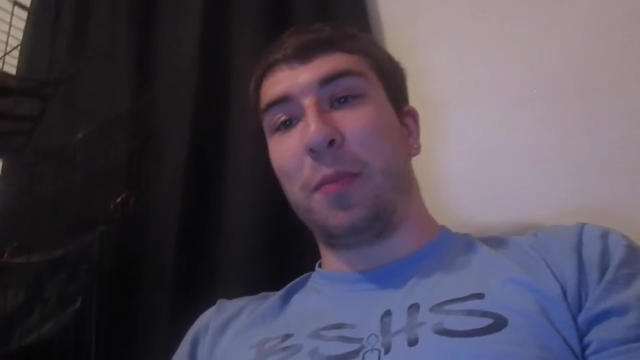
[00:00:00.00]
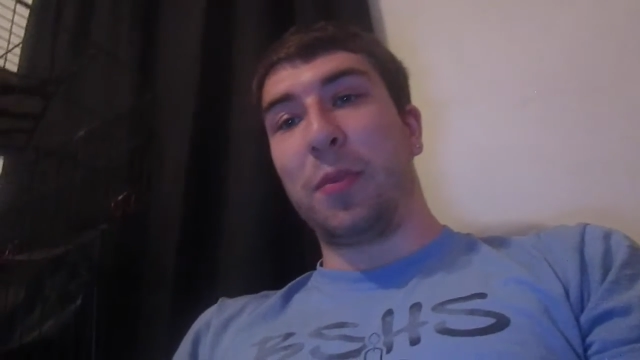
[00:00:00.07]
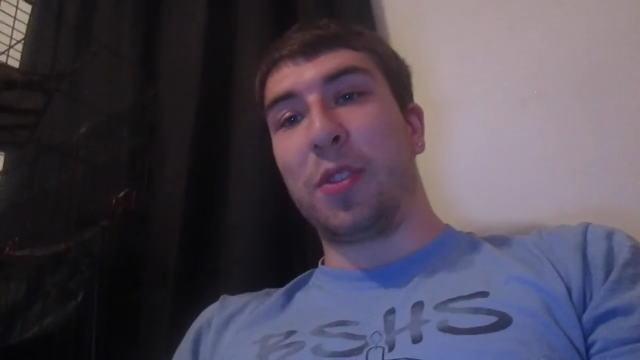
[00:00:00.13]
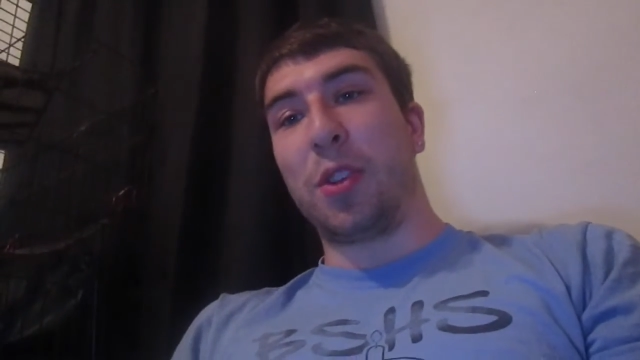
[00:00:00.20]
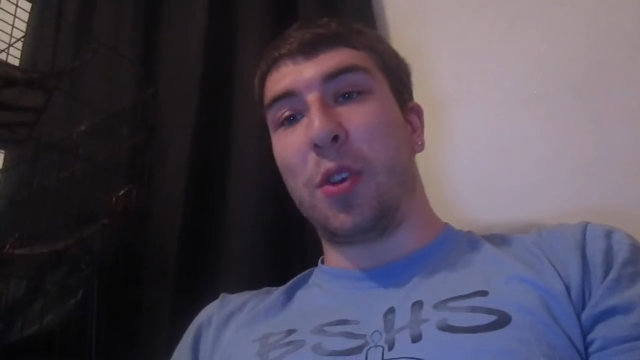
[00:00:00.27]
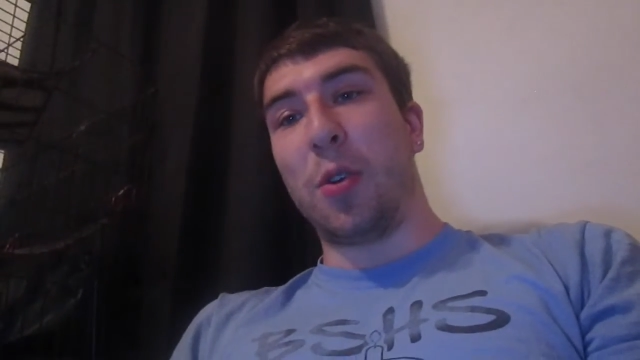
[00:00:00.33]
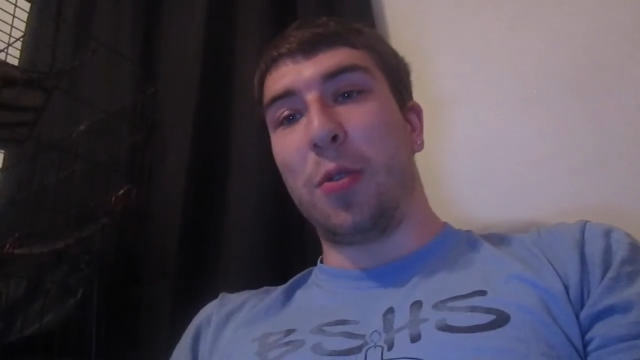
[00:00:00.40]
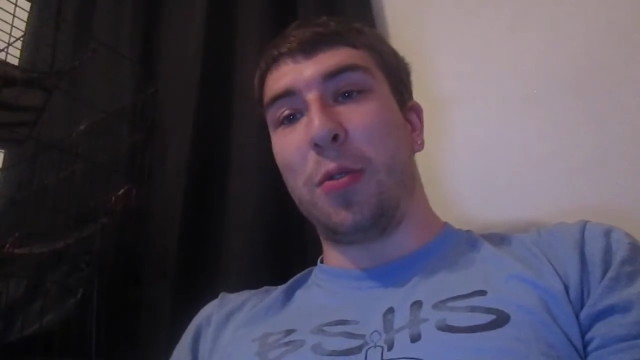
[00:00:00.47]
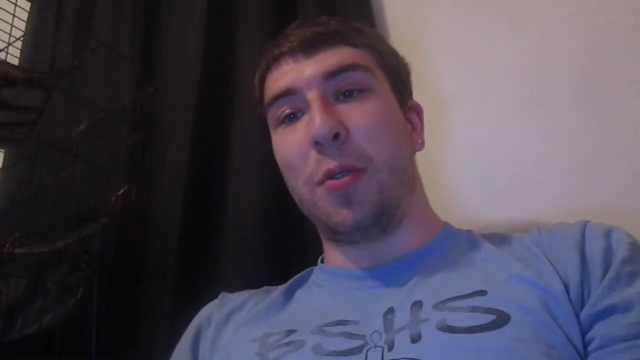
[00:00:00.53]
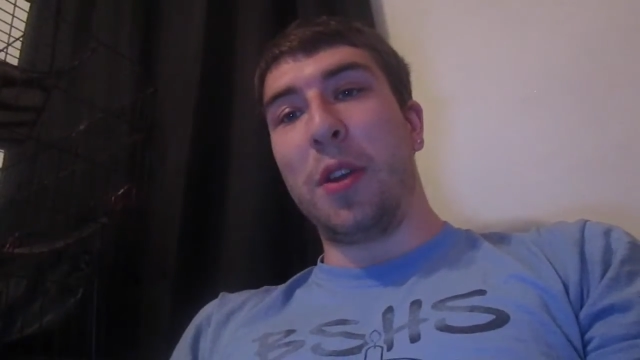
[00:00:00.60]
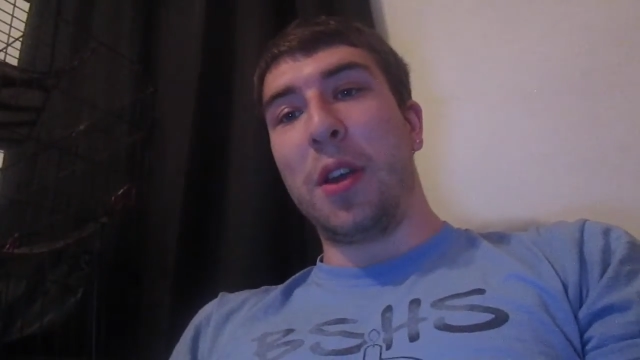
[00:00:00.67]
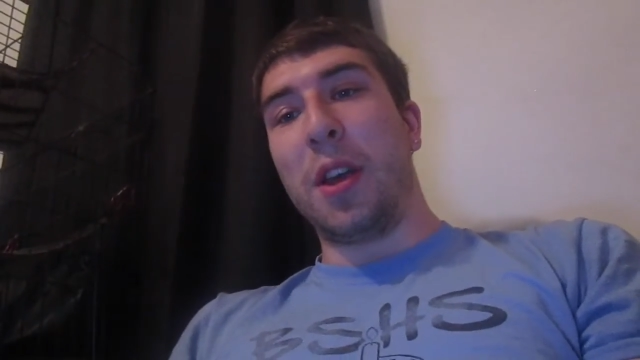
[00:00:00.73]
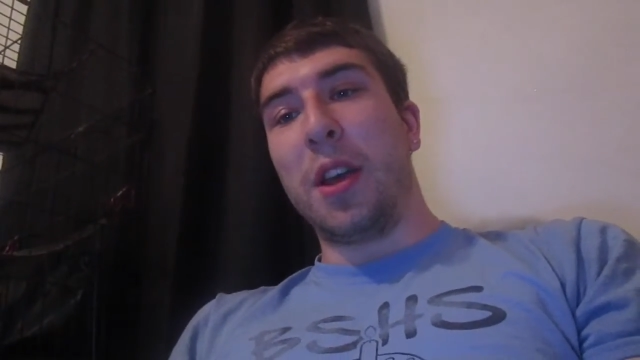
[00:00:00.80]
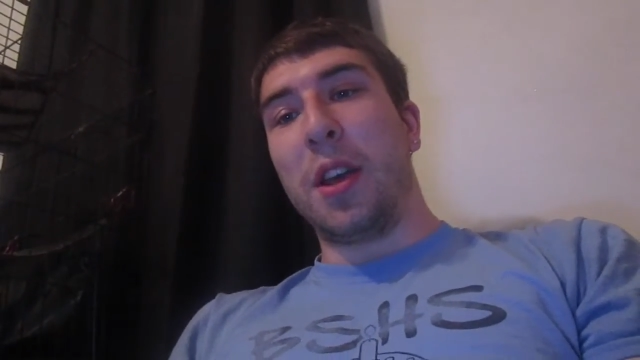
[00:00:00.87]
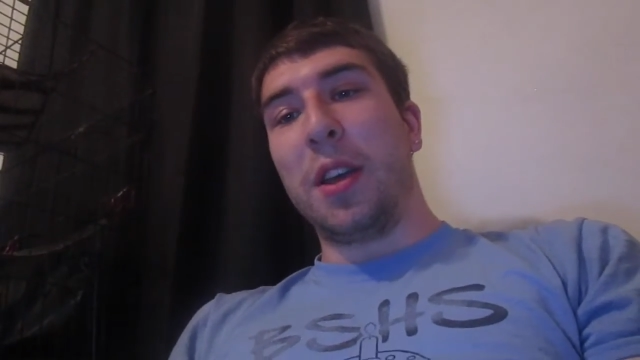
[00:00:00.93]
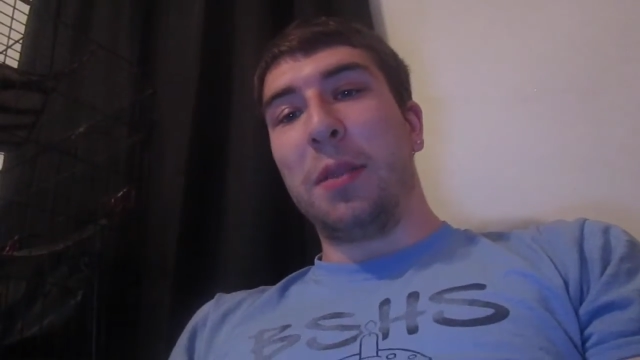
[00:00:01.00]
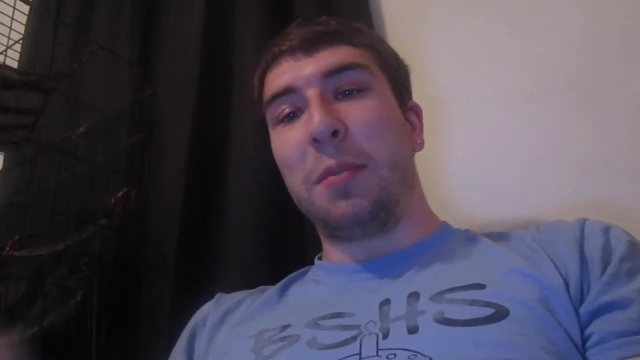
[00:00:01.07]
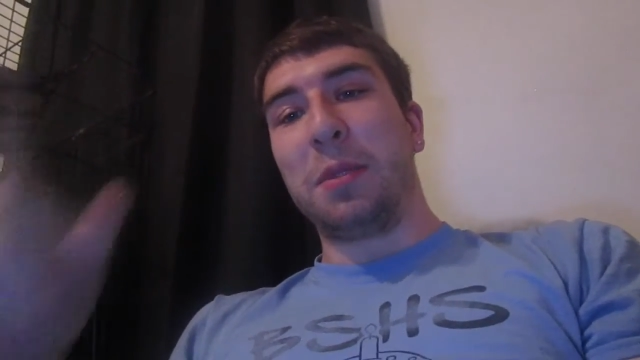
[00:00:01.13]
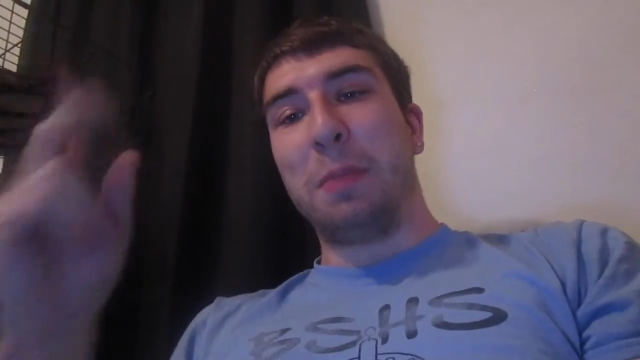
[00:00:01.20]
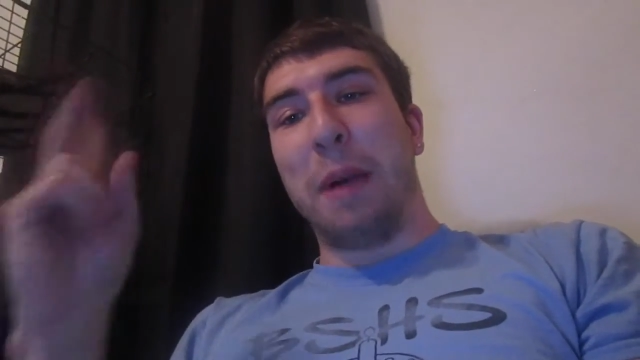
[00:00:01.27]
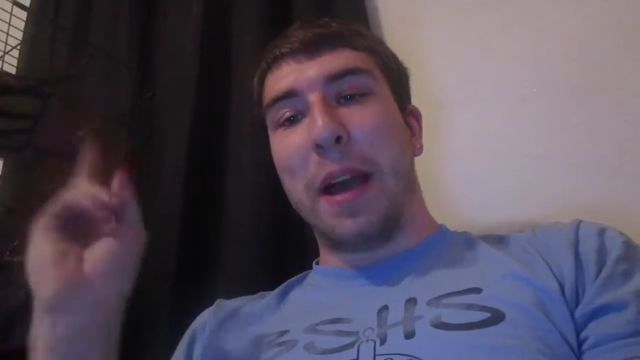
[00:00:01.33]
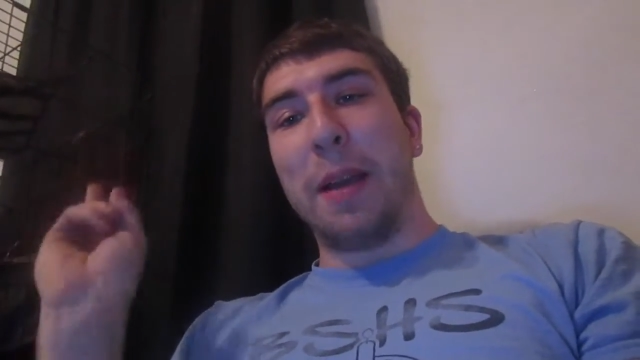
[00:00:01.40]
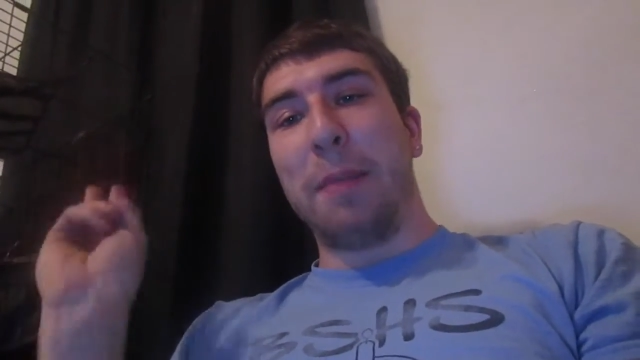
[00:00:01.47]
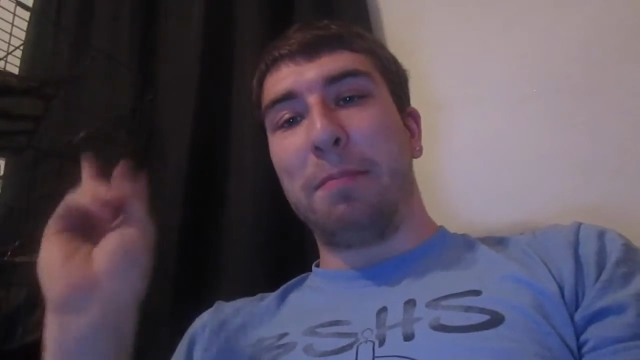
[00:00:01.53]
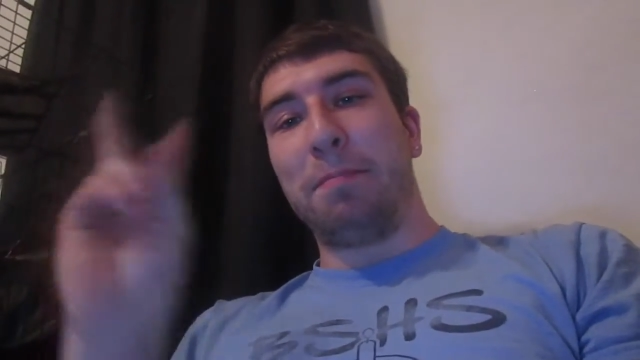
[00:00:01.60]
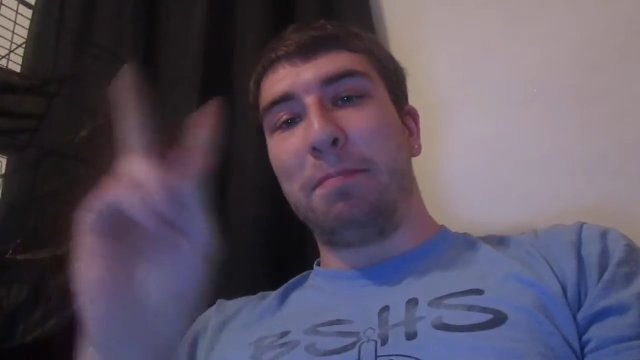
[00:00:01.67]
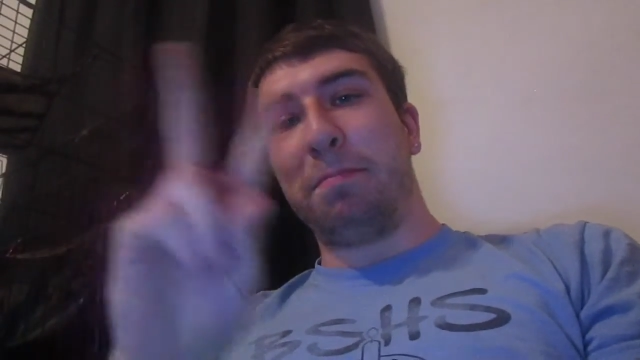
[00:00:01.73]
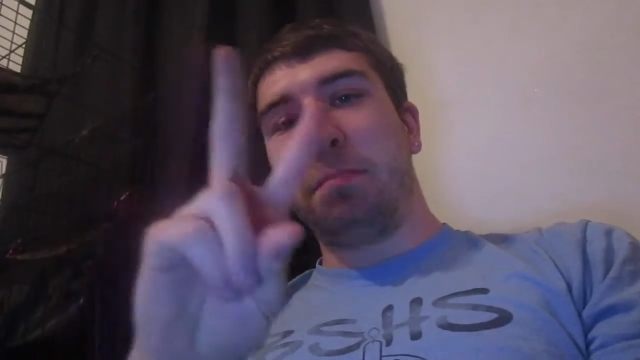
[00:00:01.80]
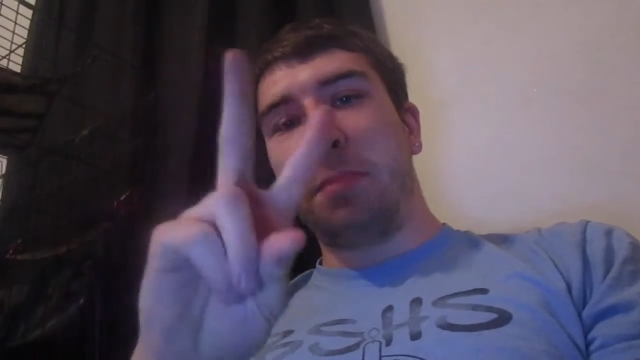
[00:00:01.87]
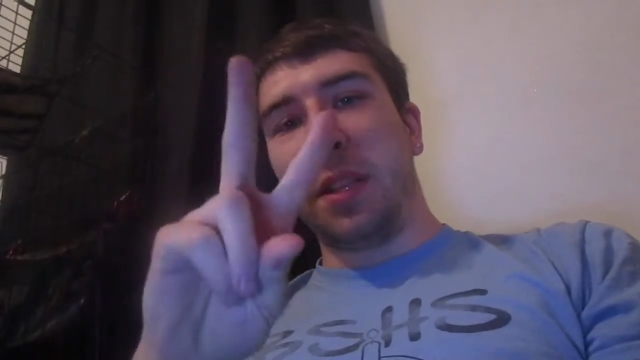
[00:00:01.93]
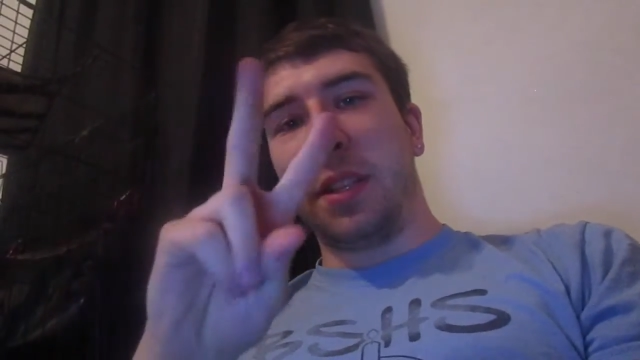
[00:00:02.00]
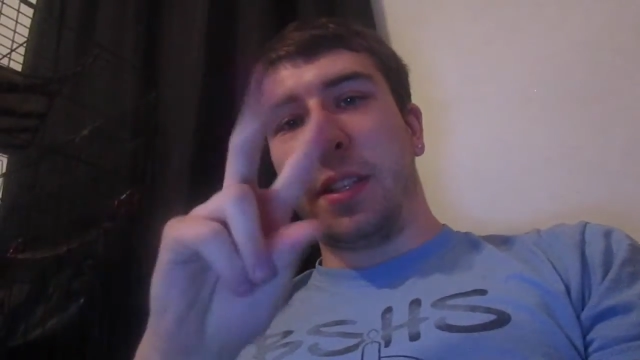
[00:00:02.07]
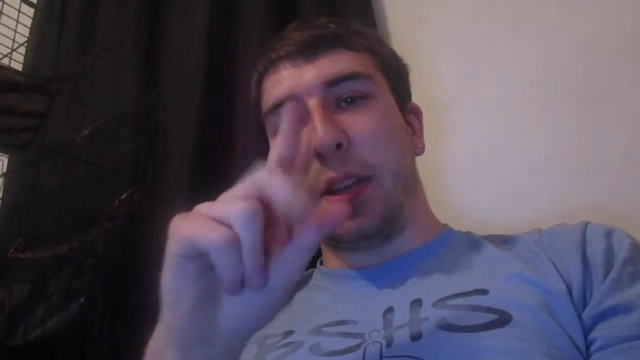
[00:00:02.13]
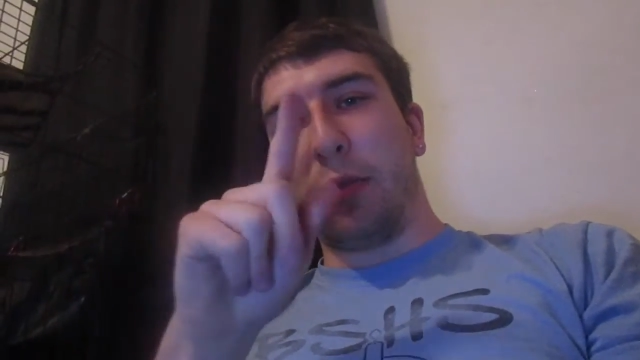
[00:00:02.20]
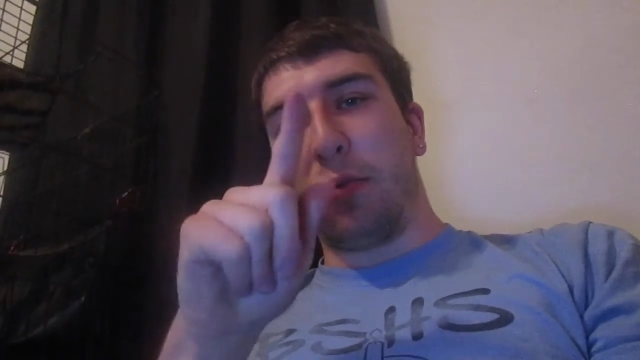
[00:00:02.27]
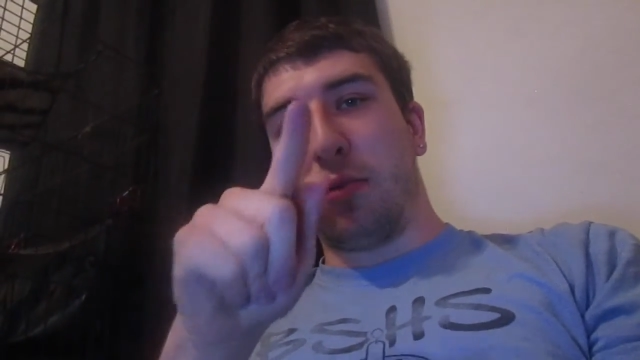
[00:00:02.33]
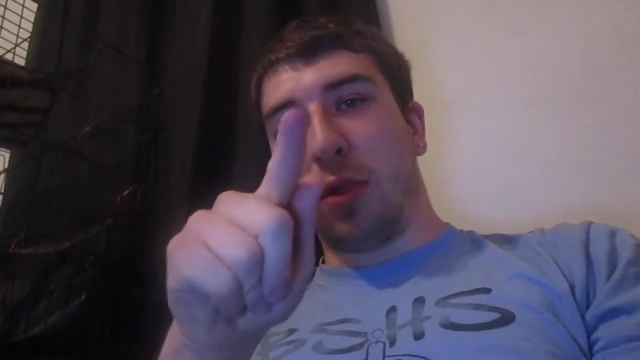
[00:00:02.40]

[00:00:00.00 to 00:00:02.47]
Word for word: So goodbye, peace out.